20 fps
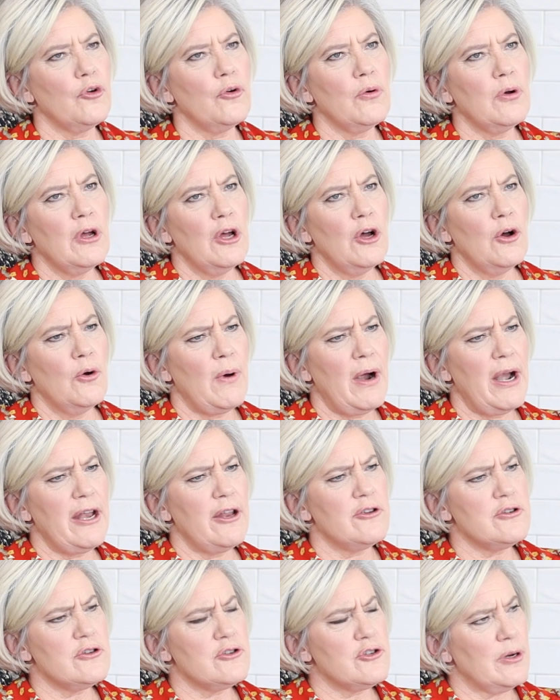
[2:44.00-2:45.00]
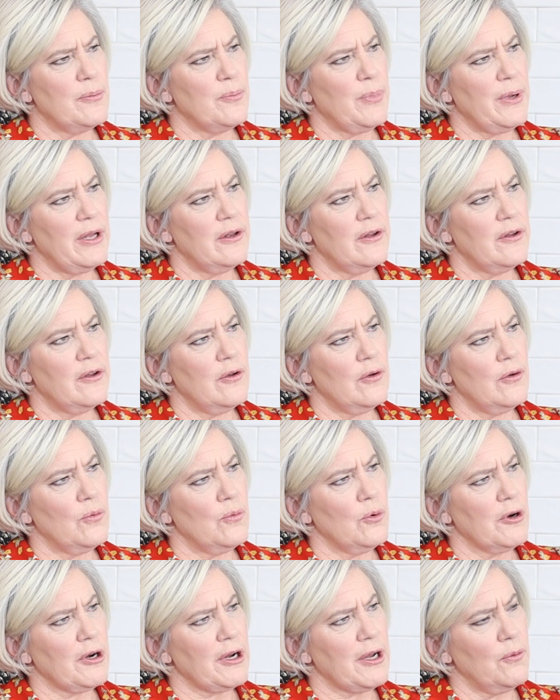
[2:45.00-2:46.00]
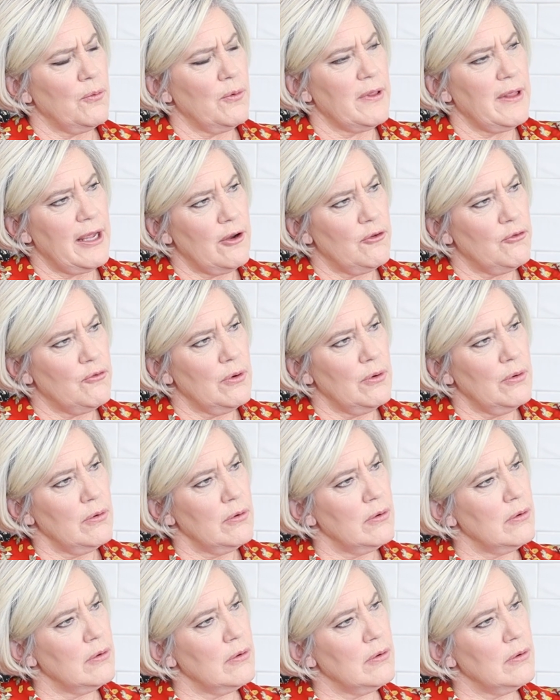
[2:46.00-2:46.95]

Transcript: So why did you jump into working with Andrew?